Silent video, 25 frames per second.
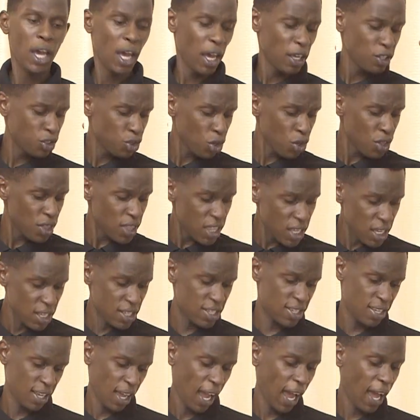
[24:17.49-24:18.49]
And so
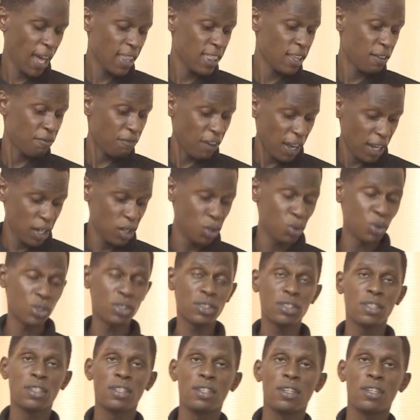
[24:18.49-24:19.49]
these are the
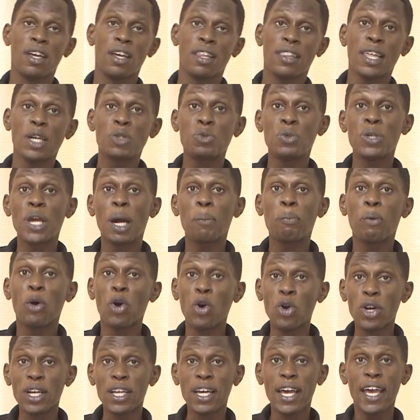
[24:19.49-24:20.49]
values that we
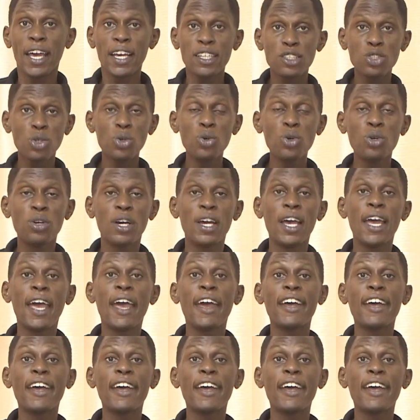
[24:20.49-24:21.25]
uphold as who?